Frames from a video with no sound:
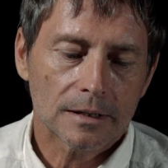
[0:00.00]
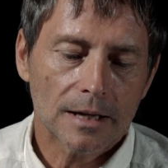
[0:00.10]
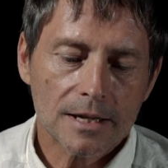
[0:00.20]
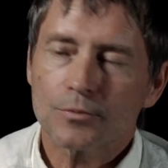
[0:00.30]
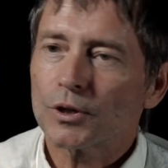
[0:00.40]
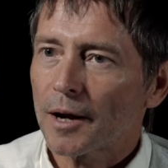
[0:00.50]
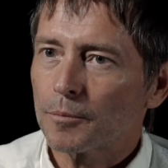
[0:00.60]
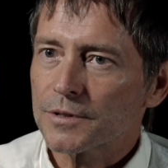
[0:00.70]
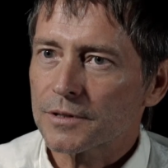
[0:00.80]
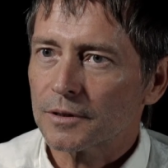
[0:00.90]
that's what
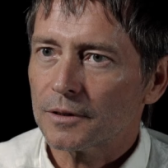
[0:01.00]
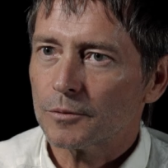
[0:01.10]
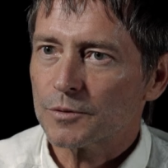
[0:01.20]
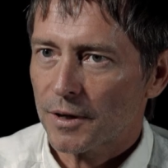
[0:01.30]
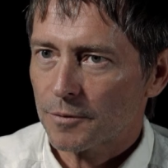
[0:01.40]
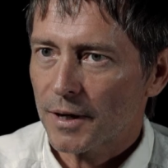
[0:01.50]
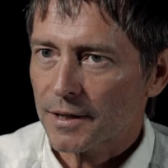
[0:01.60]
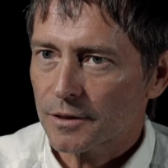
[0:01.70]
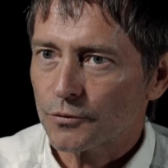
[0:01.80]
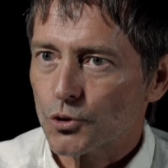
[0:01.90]
happens with
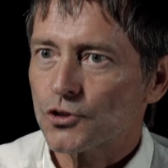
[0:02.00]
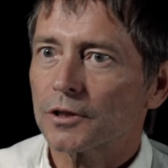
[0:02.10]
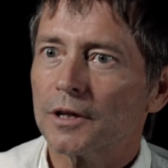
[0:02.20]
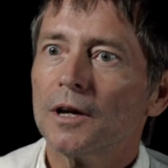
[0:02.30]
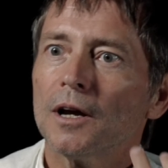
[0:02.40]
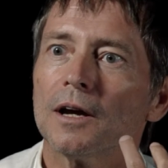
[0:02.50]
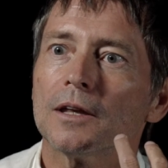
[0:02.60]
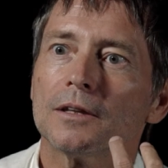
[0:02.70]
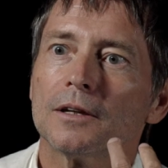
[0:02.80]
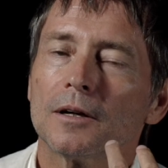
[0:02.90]
mathematics, unfortunately.
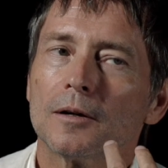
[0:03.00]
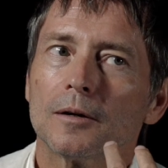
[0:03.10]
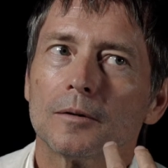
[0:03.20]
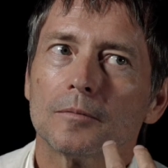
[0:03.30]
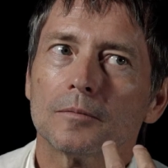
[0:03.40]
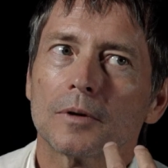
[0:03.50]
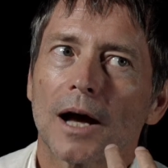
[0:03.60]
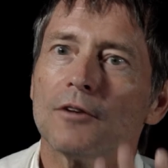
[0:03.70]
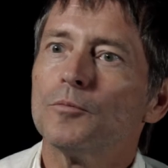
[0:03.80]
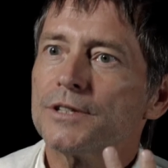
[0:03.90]
The
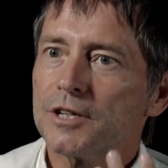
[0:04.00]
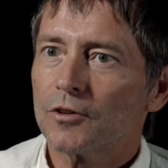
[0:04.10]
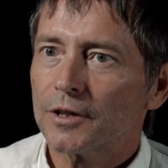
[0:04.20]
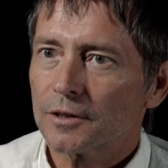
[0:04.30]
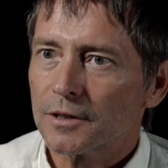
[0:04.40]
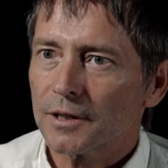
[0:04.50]
kind of material